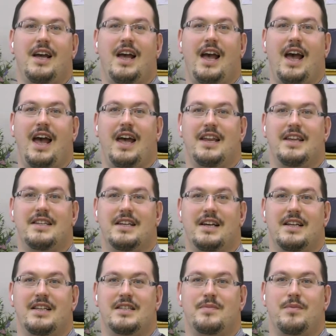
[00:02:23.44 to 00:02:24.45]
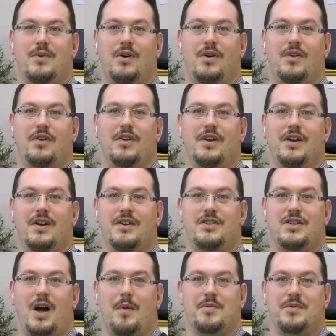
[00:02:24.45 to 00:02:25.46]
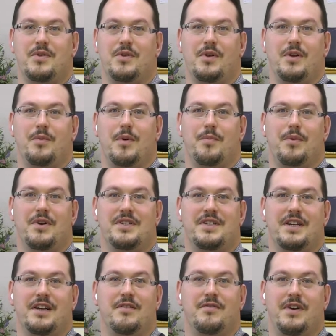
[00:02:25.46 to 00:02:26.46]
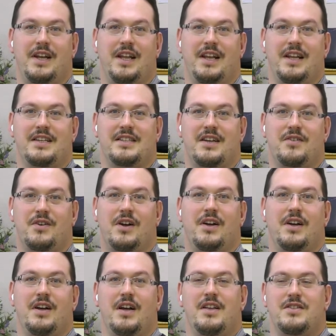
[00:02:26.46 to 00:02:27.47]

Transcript: and, and uh, small shops with only one person can fit in, etc.